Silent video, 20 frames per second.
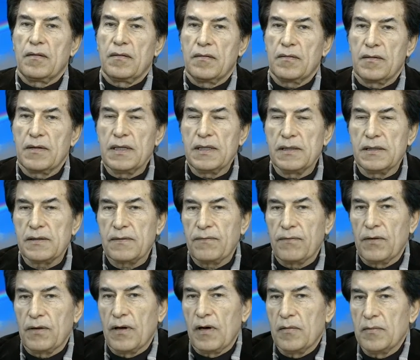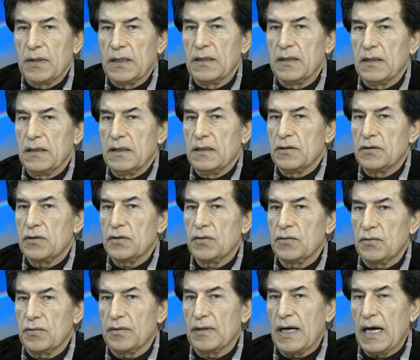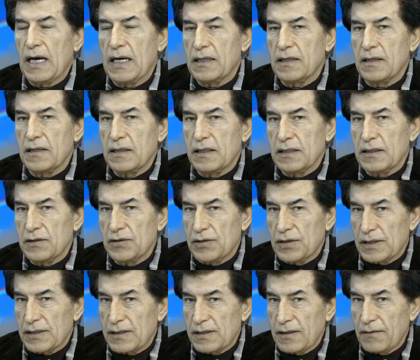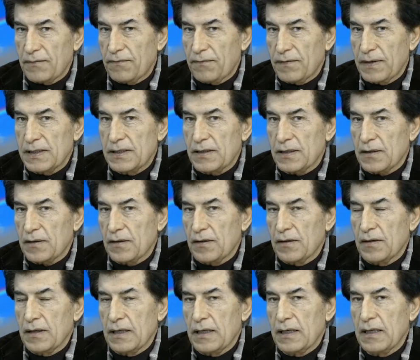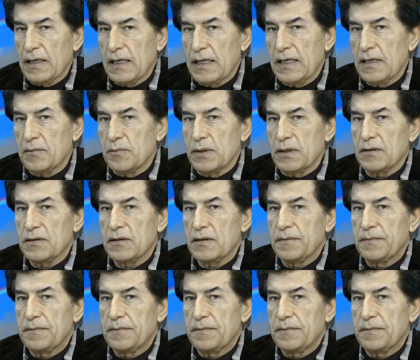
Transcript: these phenomena into just the physical element